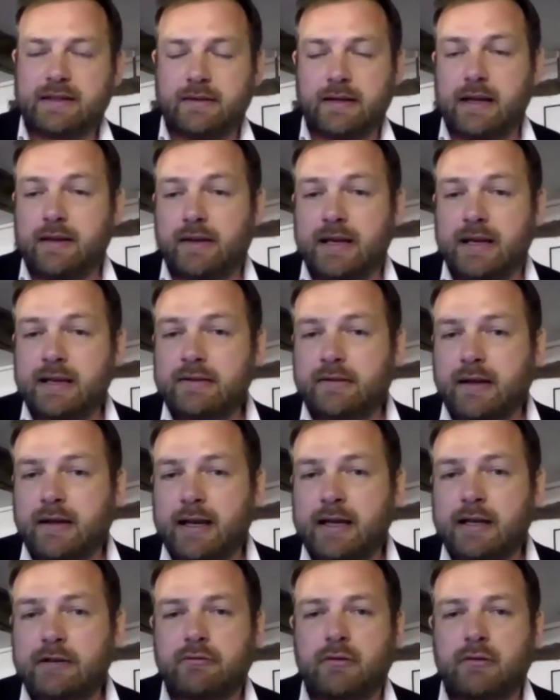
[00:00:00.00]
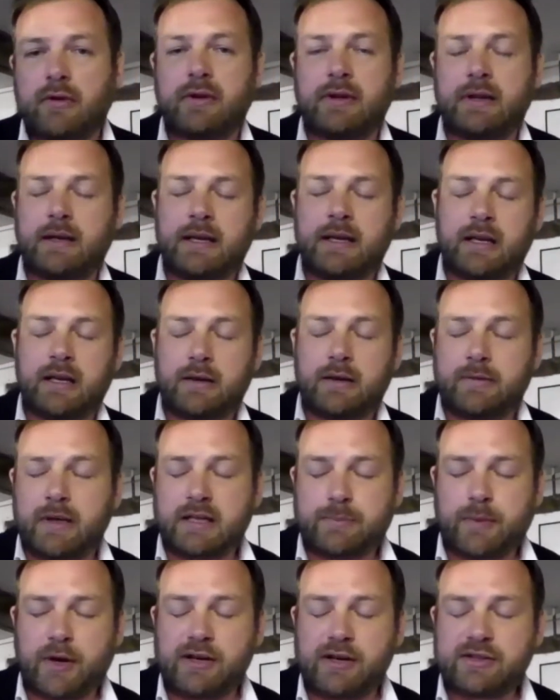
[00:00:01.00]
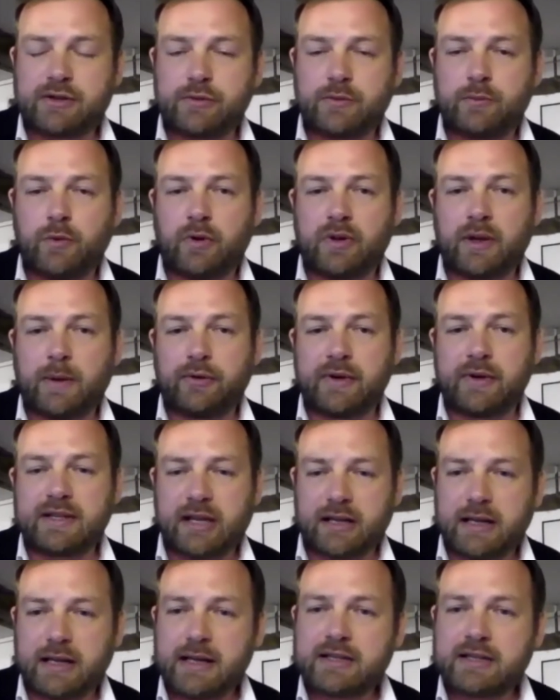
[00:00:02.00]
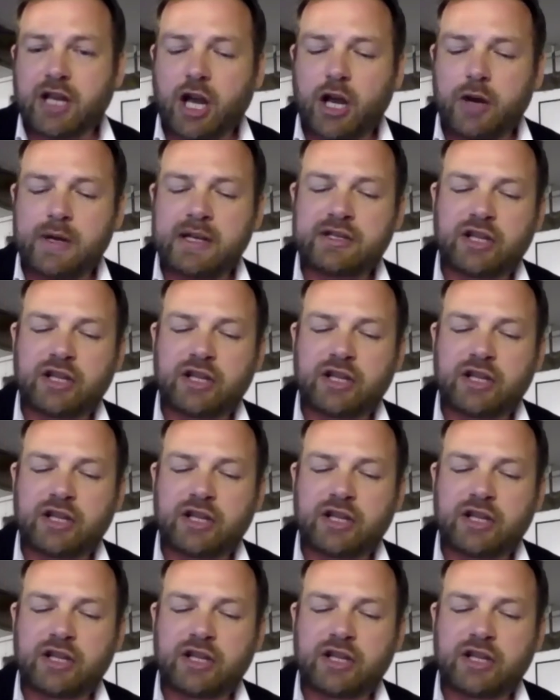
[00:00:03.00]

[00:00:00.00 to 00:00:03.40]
these days, as opposed to what they were doing 10 years ago,